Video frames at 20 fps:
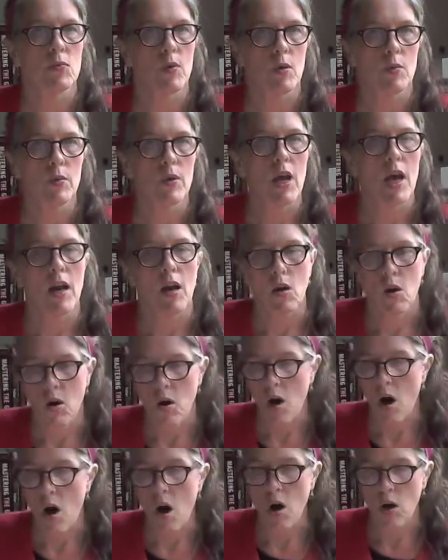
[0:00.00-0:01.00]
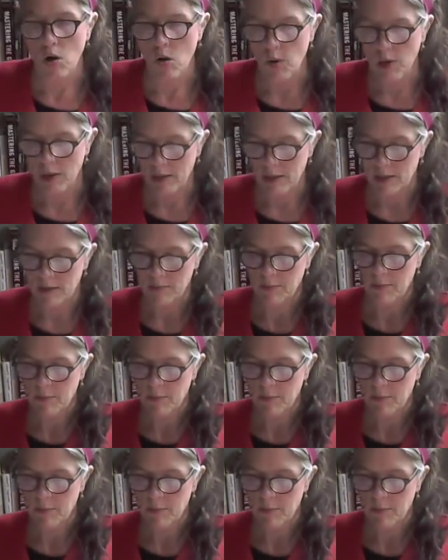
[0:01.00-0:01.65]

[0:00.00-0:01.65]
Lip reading: where we're not all going to